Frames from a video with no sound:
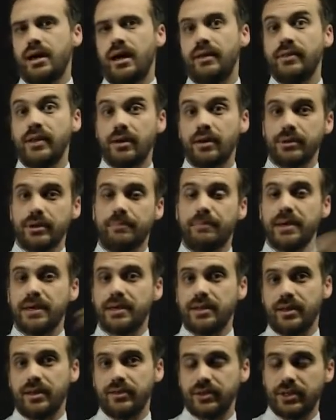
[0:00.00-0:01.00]
And now I'm going to pick
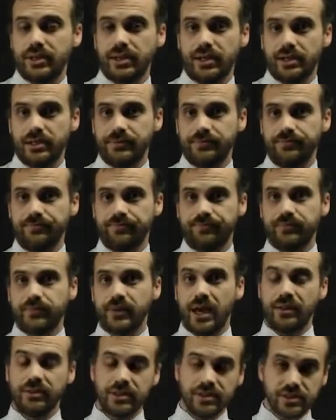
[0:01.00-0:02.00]
another card.
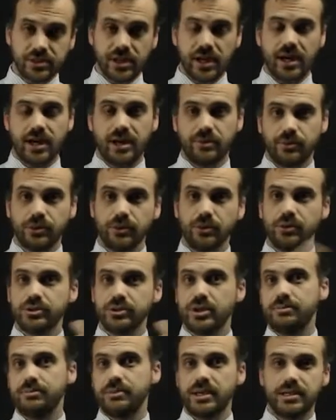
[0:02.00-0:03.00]
And this card will
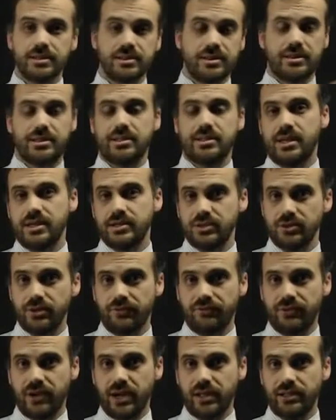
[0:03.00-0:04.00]
also be a success or
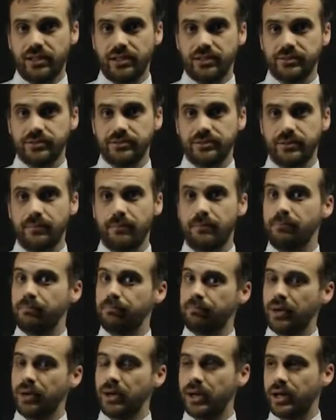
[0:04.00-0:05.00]
a failure.
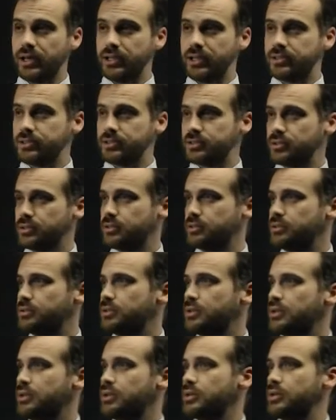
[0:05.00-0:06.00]
But
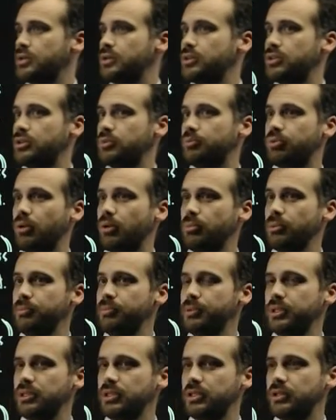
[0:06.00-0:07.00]
the
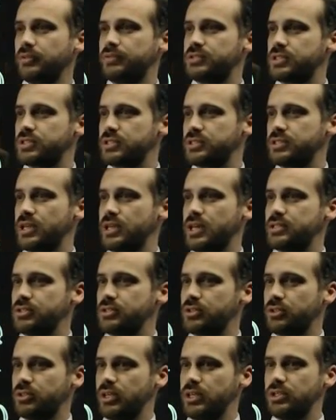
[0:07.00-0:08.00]
probability of success
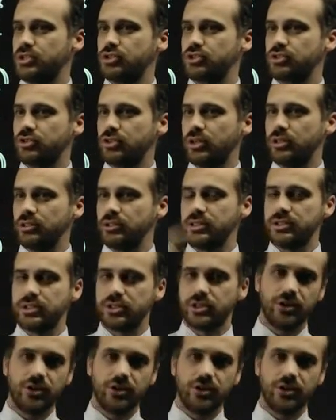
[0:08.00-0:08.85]
on each trial is